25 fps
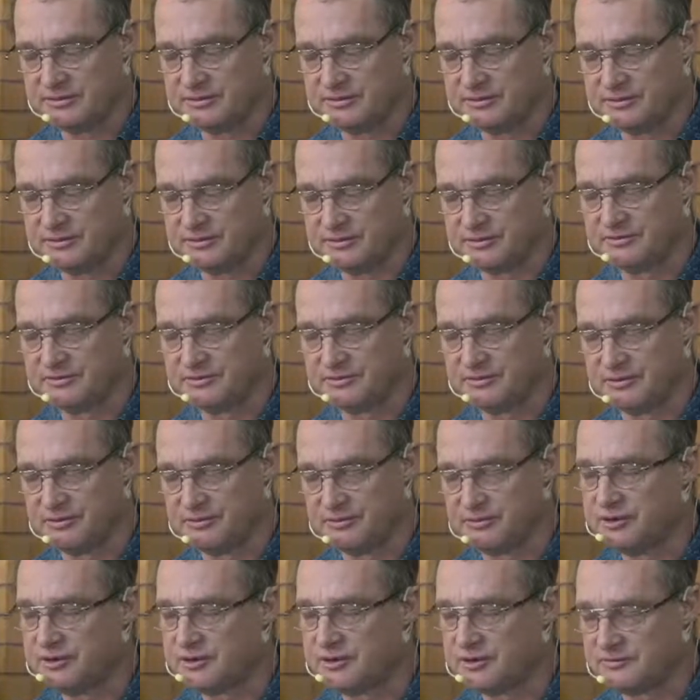to through the
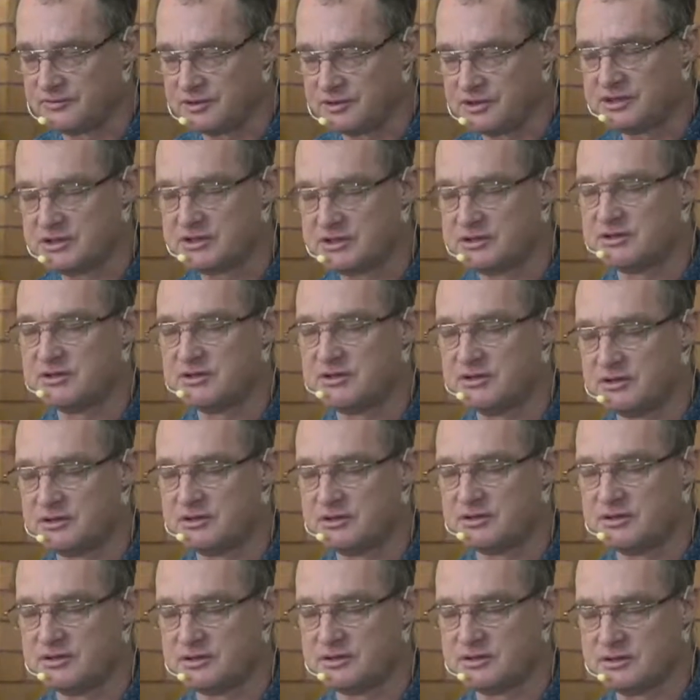work of Jesus on the
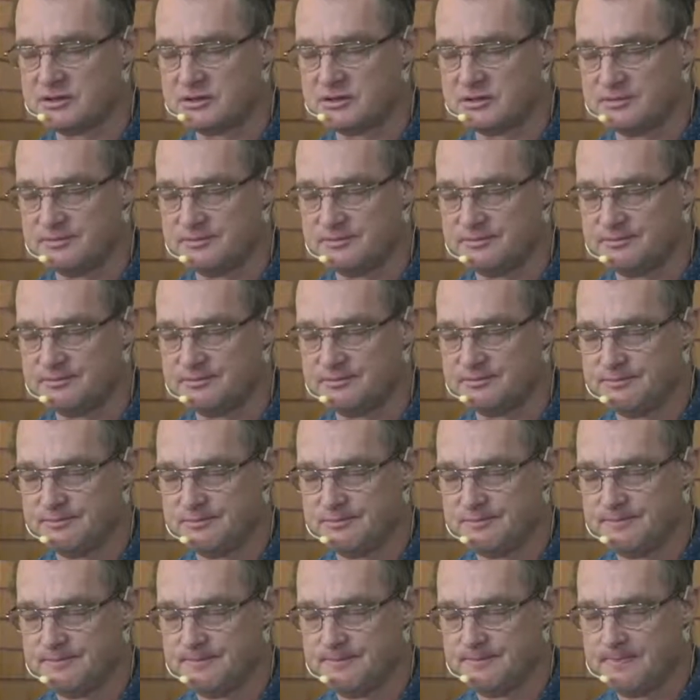cross.
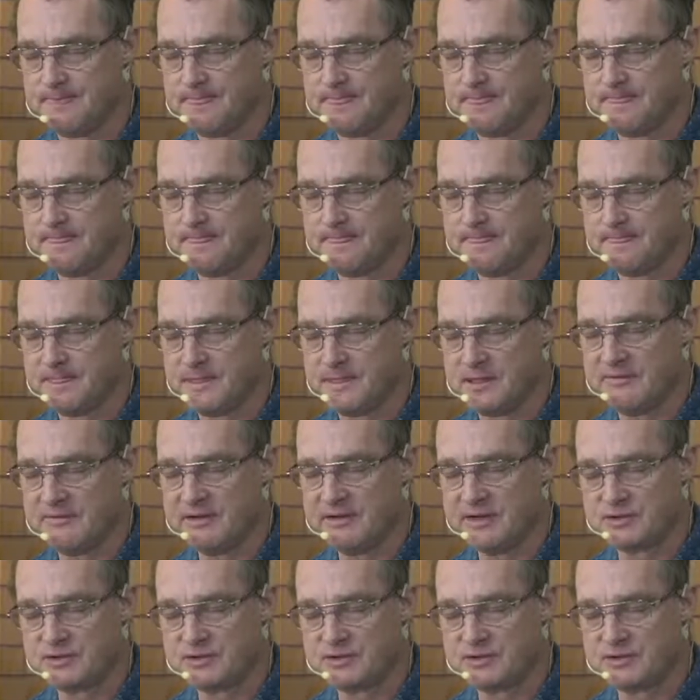Give us